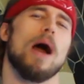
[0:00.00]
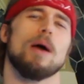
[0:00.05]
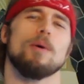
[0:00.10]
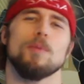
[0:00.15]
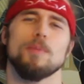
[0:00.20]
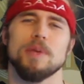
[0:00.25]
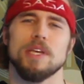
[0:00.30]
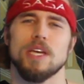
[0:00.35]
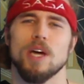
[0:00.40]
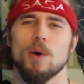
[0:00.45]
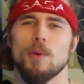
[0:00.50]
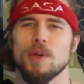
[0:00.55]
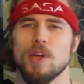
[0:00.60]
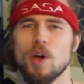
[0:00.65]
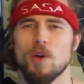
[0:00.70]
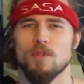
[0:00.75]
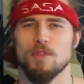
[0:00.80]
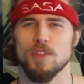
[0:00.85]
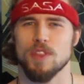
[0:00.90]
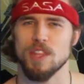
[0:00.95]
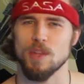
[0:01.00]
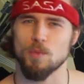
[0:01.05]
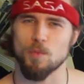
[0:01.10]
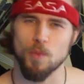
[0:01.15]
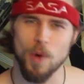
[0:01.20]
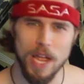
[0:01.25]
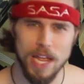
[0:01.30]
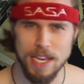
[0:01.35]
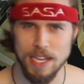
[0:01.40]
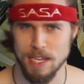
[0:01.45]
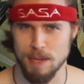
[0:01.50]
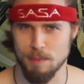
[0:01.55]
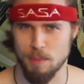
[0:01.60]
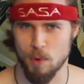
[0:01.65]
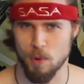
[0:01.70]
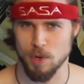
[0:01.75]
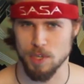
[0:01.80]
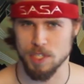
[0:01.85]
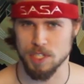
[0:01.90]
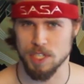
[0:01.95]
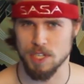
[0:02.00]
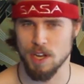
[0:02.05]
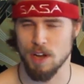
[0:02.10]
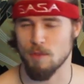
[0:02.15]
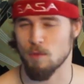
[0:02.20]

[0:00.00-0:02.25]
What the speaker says: I will be going over the raiding portion